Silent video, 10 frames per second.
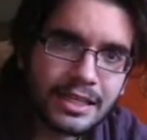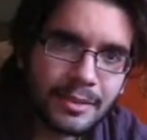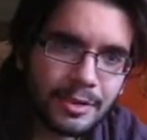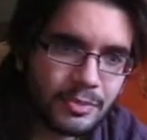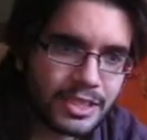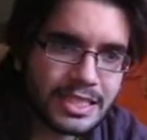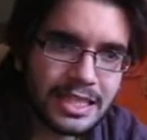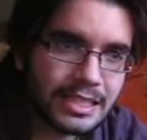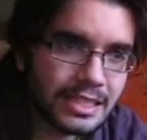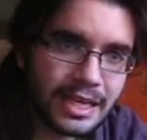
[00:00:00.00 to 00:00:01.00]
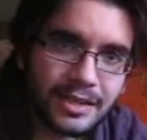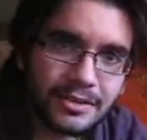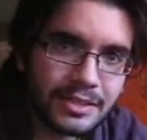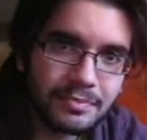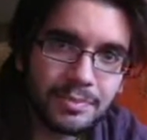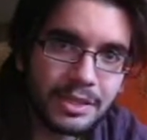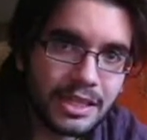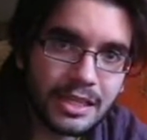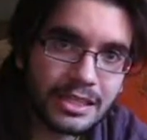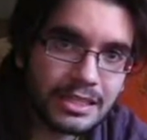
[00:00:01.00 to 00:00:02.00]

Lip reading: I mean, we sent it out in plenty of